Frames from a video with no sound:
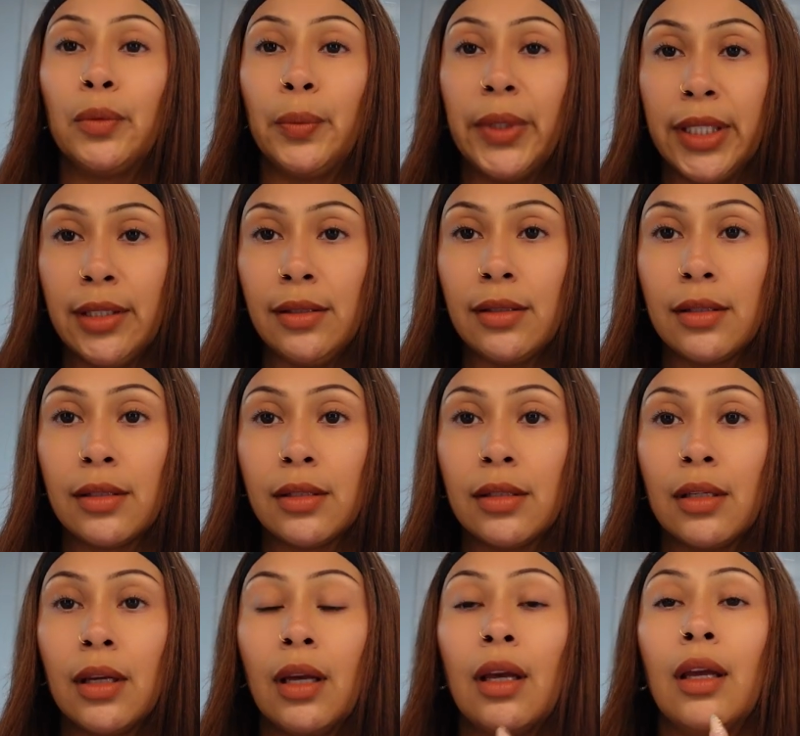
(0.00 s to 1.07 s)
mints
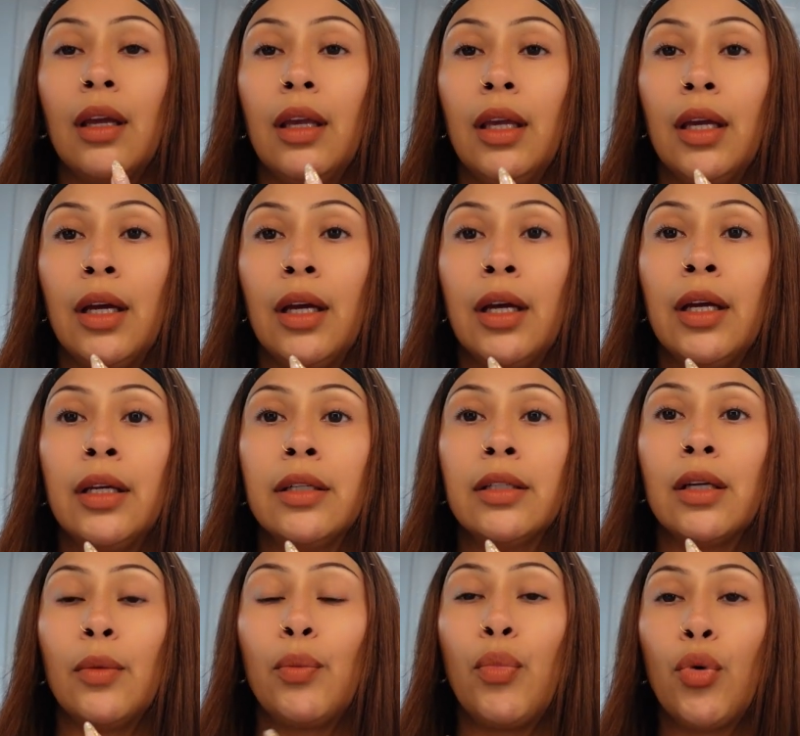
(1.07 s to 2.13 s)

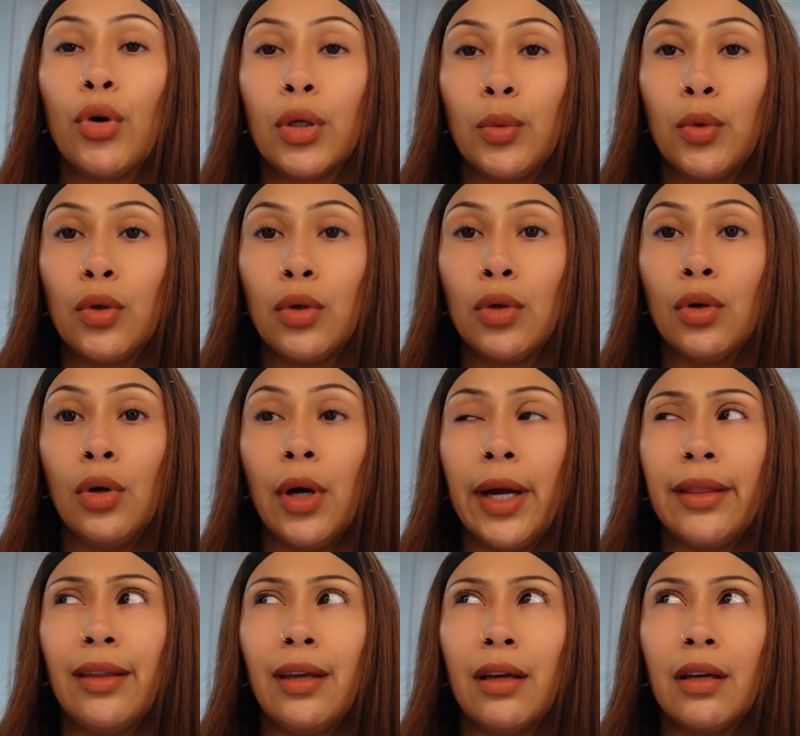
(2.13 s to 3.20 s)
and portable, I
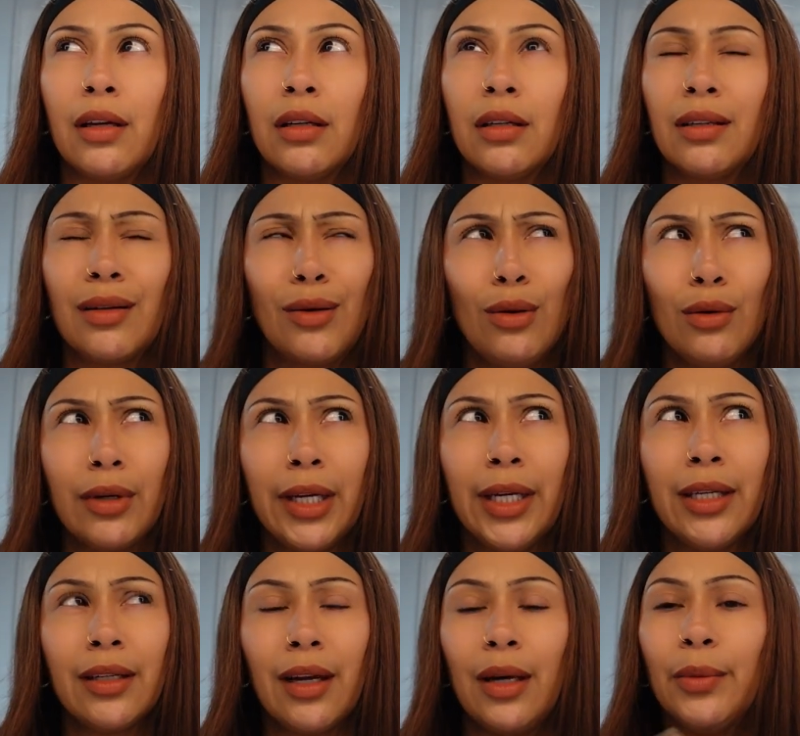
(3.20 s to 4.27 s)
think,
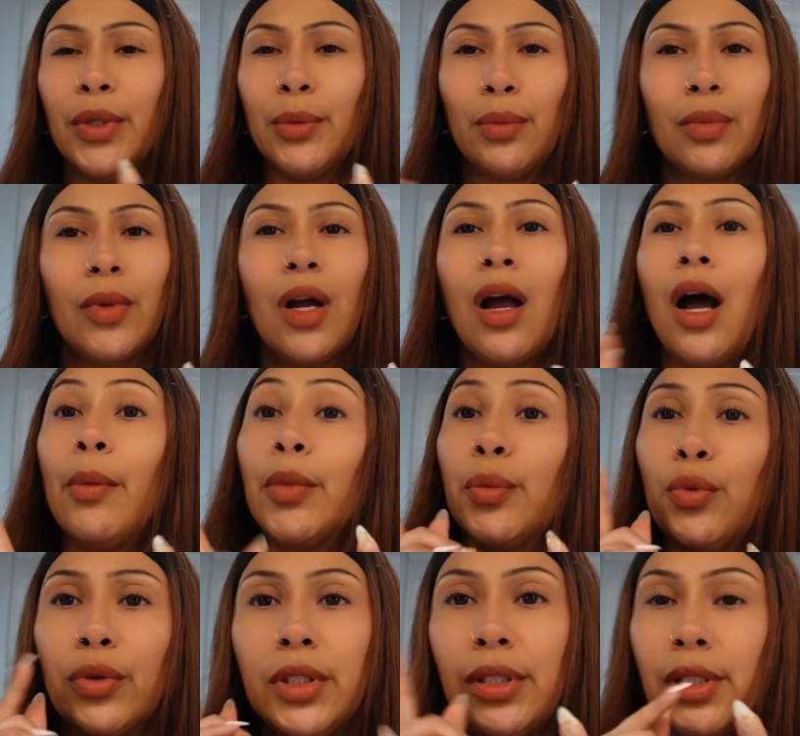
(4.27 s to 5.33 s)
Colgate. I'm gonna
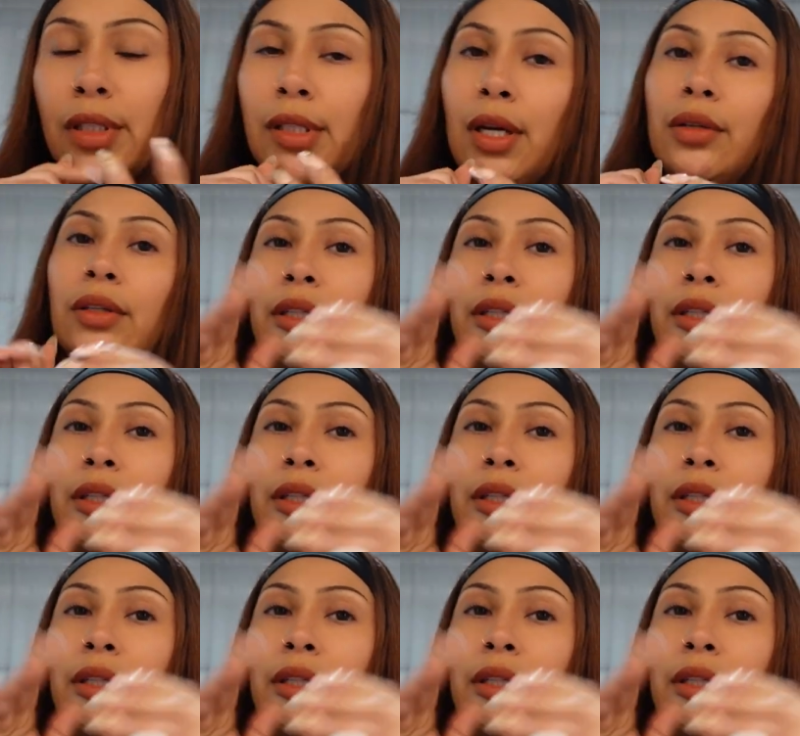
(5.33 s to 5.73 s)
pull these things out.